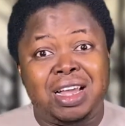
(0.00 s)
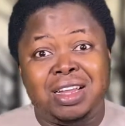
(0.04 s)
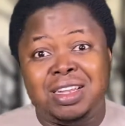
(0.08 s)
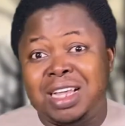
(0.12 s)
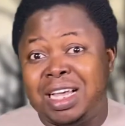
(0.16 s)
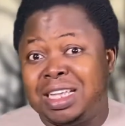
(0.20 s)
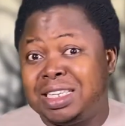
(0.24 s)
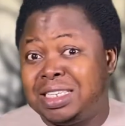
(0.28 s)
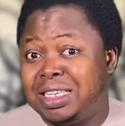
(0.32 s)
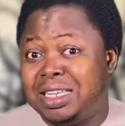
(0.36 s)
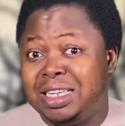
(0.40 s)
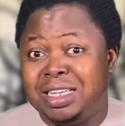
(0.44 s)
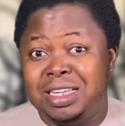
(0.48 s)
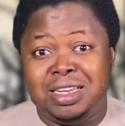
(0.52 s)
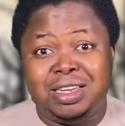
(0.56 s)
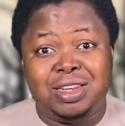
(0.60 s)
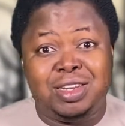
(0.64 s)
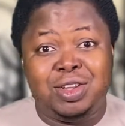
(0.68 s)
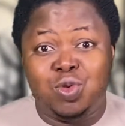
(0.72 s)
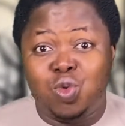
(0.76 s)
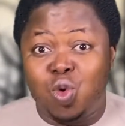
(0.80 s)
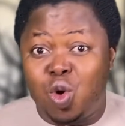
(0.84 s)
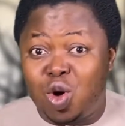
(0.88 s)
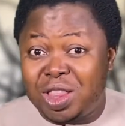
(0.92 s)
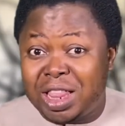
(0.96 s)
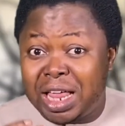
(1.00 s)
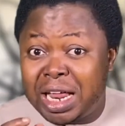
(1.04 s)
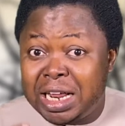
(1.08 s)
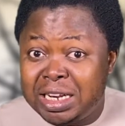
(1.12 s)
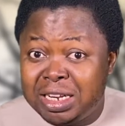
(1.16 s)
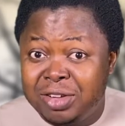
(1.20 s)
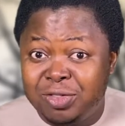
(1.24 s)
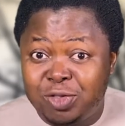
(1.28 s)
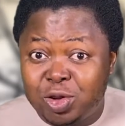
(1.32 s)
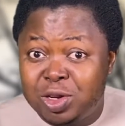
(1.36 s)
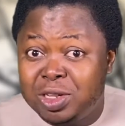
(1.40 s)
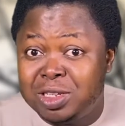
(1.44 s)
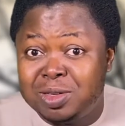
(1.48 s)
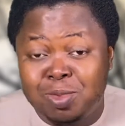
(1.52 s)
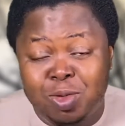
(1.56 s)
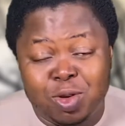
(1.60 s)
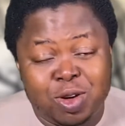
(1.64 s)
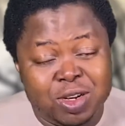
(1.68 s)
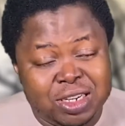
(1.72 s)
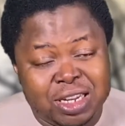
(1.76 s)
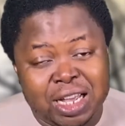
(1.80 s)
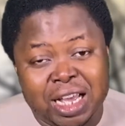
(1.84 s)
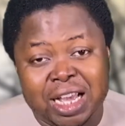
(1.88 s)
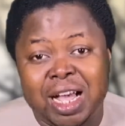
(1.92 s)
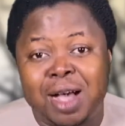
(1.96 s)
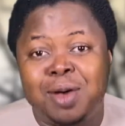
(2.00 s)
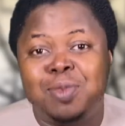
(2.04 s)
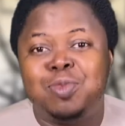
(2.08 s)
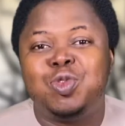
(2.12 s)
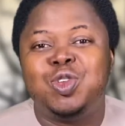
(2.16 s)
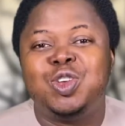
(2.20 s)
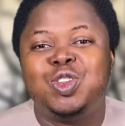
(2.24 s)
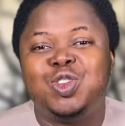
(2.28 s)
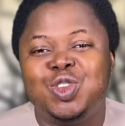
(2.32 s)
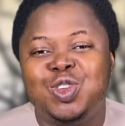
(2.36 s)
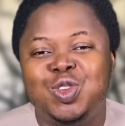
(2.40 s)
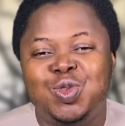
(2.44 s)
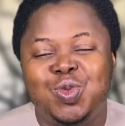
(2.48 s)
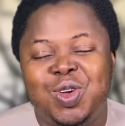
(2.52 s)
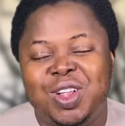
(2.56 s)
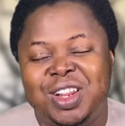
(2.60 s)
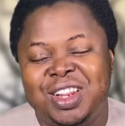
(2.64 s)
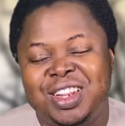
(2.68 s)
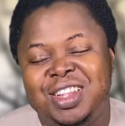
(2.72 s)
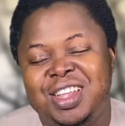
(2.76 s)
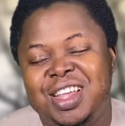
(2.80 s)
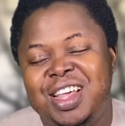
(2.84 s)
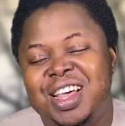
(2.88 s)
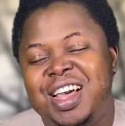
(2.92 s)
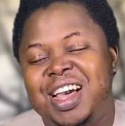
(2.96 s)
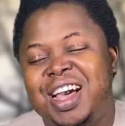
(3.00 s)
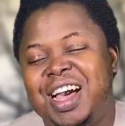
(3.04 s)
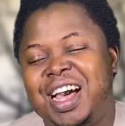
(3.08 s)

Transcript: As in the work that I did for this money, I can't put it to the well."